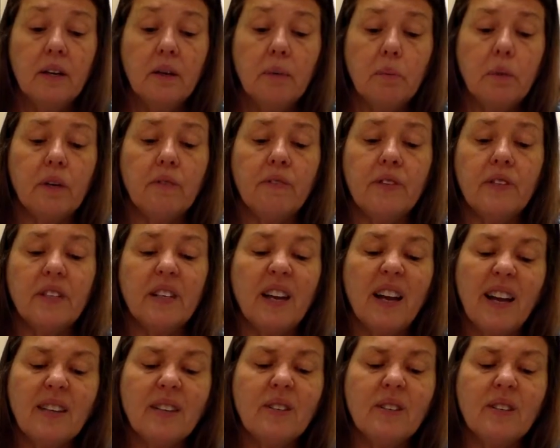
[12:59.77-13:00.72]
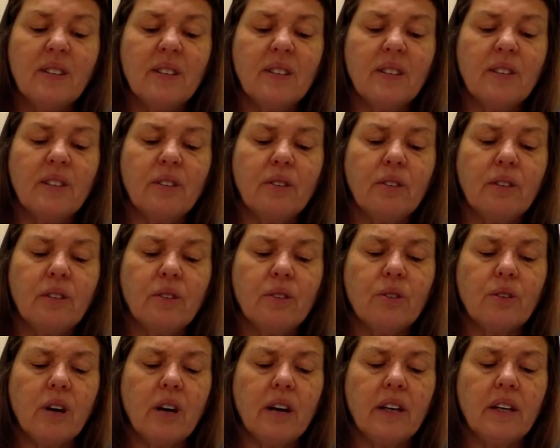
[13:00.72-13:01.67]
But if it's an accident, let's
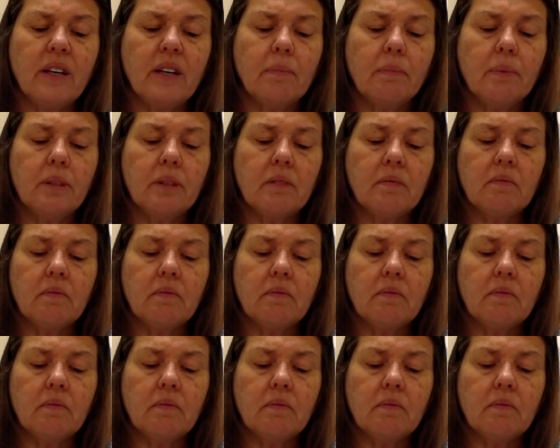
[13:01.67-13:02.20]
try and keep it